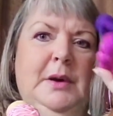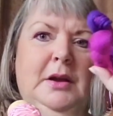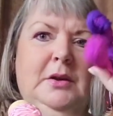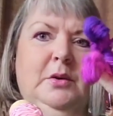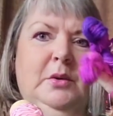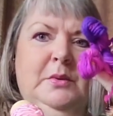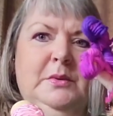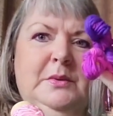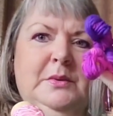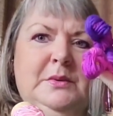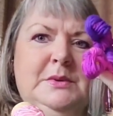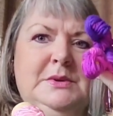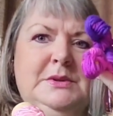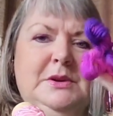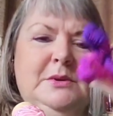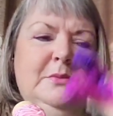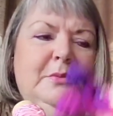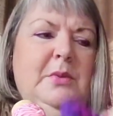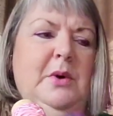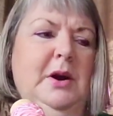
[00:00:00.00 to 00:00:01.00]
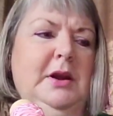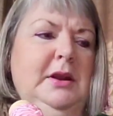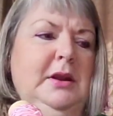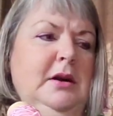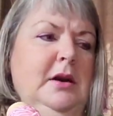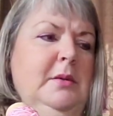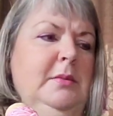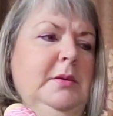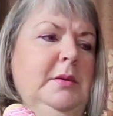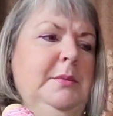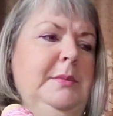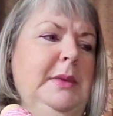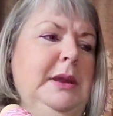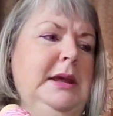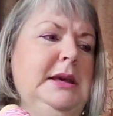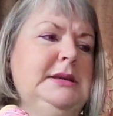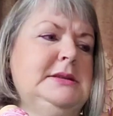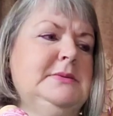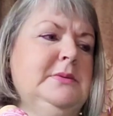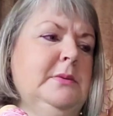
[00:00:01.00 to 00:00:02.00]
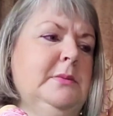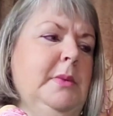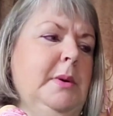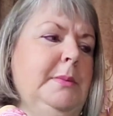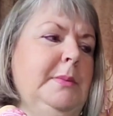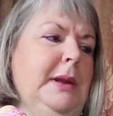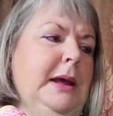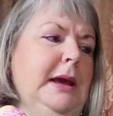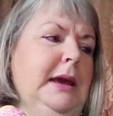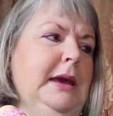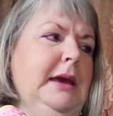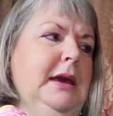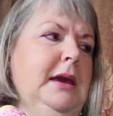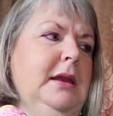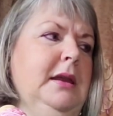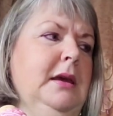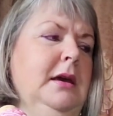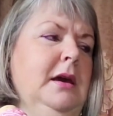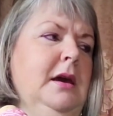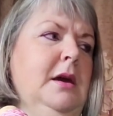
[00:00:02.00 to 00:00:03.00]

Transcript: I'd also wind a couple of minis for my blanket.